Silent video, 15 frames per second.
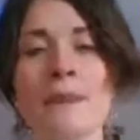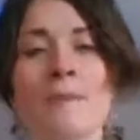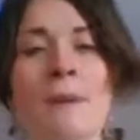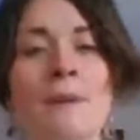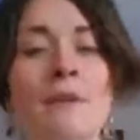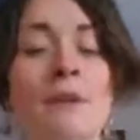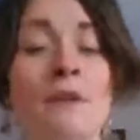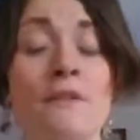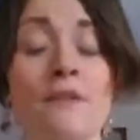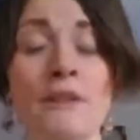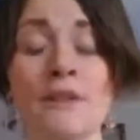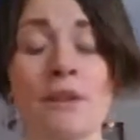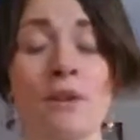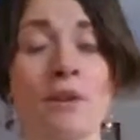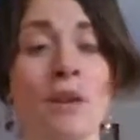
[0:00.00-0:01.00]
Maybe they're
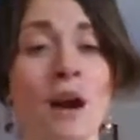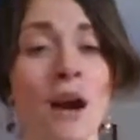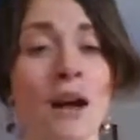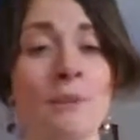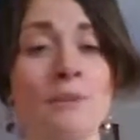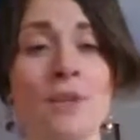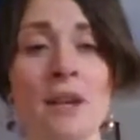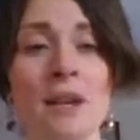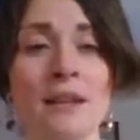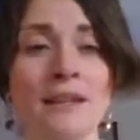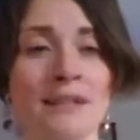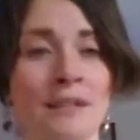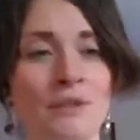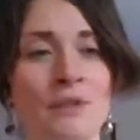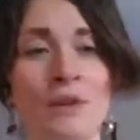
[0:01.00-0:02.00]
physical
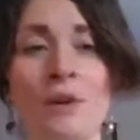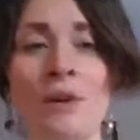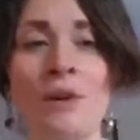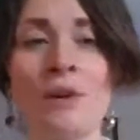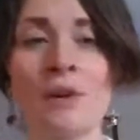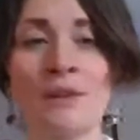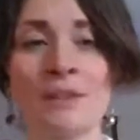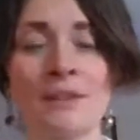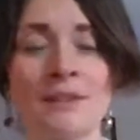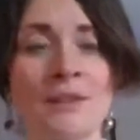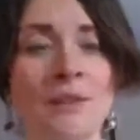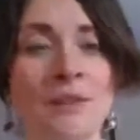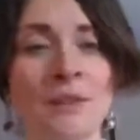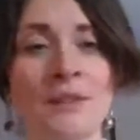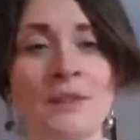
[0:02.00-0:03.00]
objects that they're, oh, this is
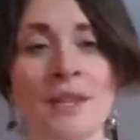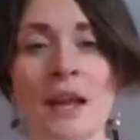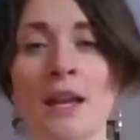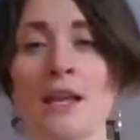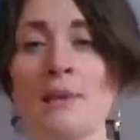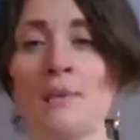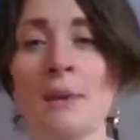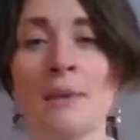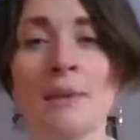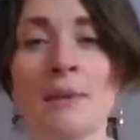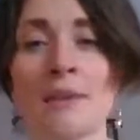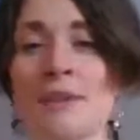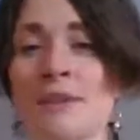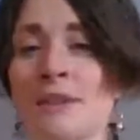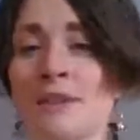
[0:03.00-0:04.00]
an earth sign. Maybe
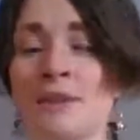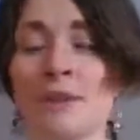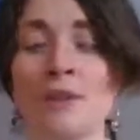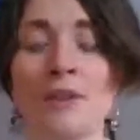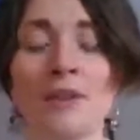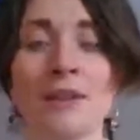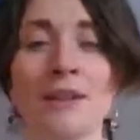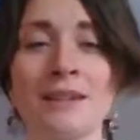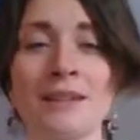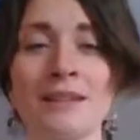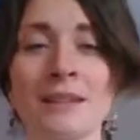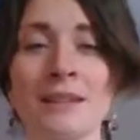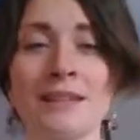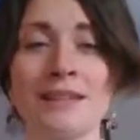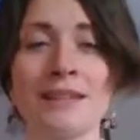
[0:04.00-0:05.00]
there's physical things
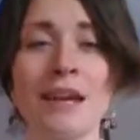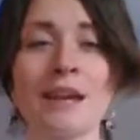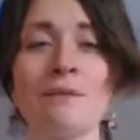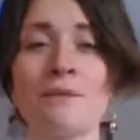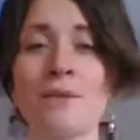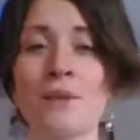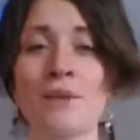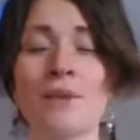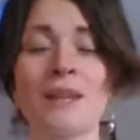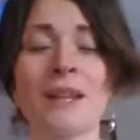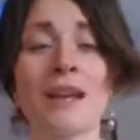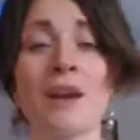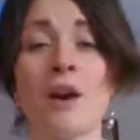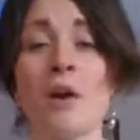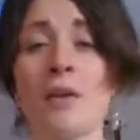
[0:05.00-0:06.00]
that it's time for you to
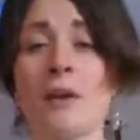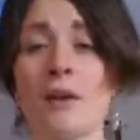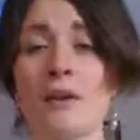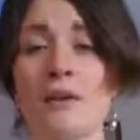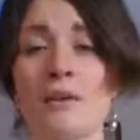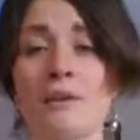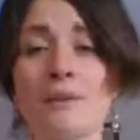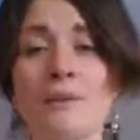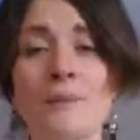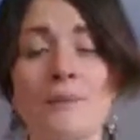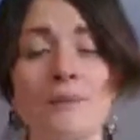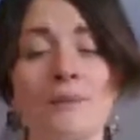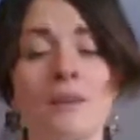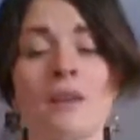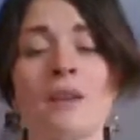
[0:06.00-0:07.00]
let go of.
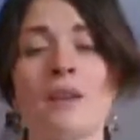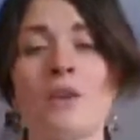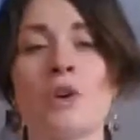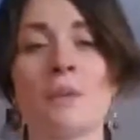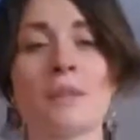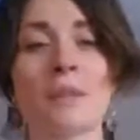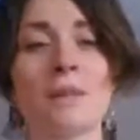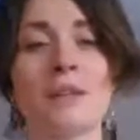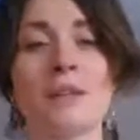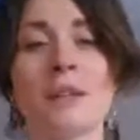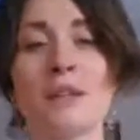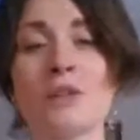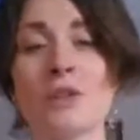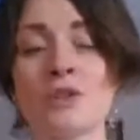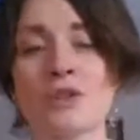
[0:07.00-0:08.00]
Could be
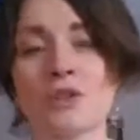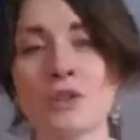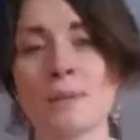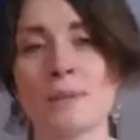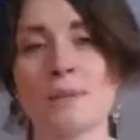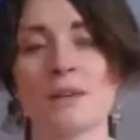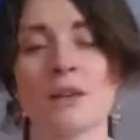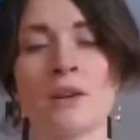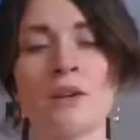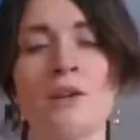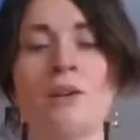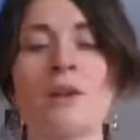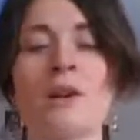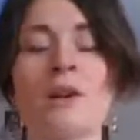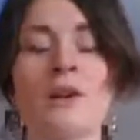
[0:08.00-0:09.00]
relationships that are
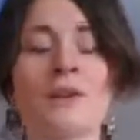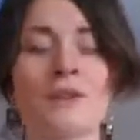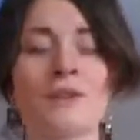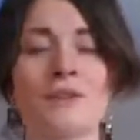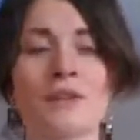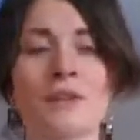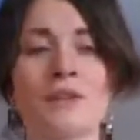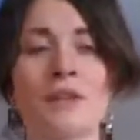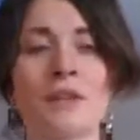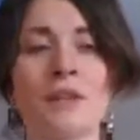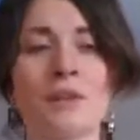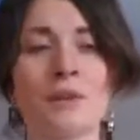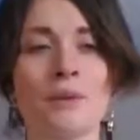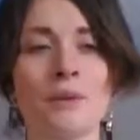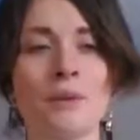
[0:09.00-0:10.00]
no longer serving
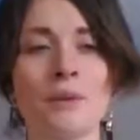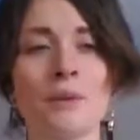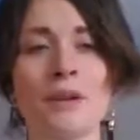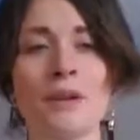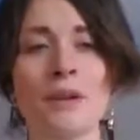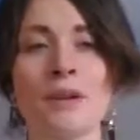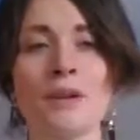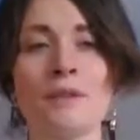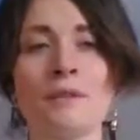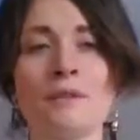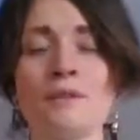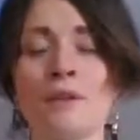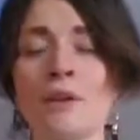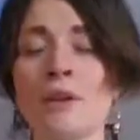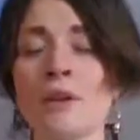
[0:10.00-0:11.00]
you.
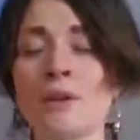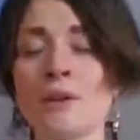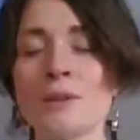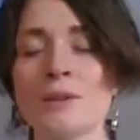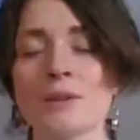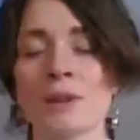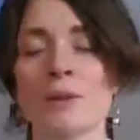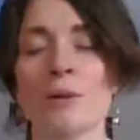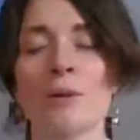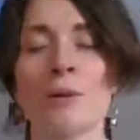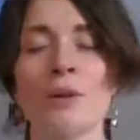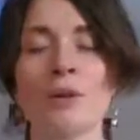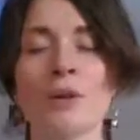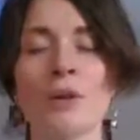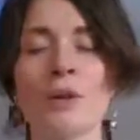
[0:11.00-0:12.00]
Fears that are
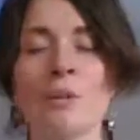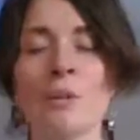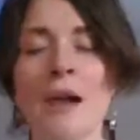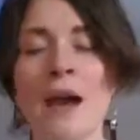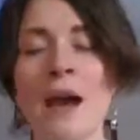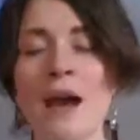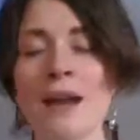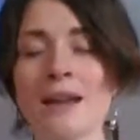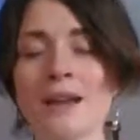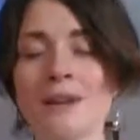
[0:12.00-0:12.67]
holding you back.